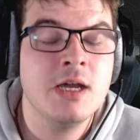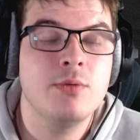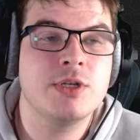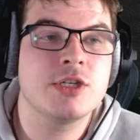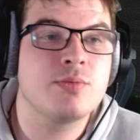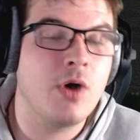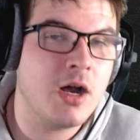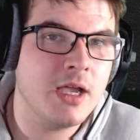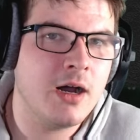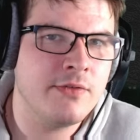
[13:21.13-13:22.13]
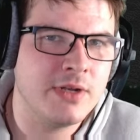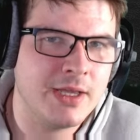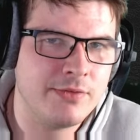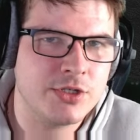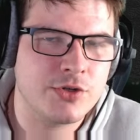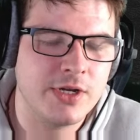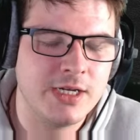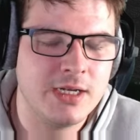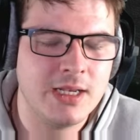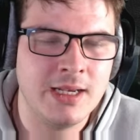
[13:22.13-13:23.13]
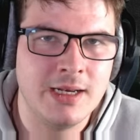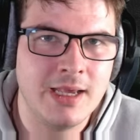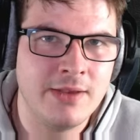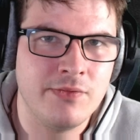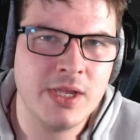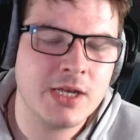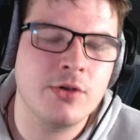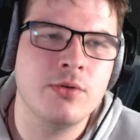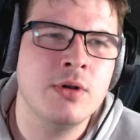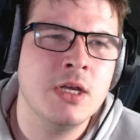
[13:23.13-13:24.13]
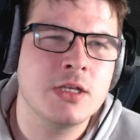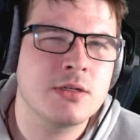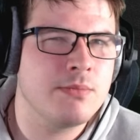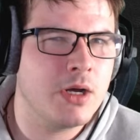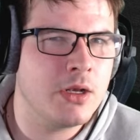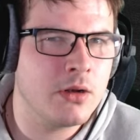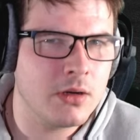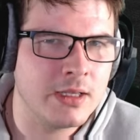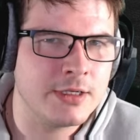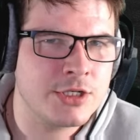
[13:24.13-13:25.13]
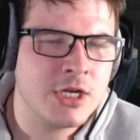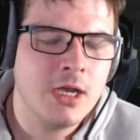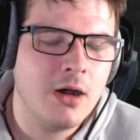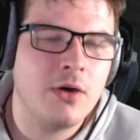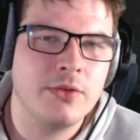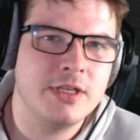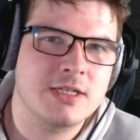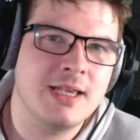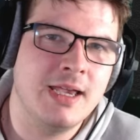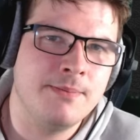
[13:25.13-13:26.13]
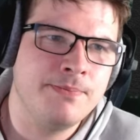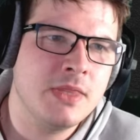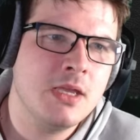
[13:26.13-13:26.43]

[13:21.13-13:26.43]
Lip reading: which is why I've never traded in a vehicle to my knowledge on this game.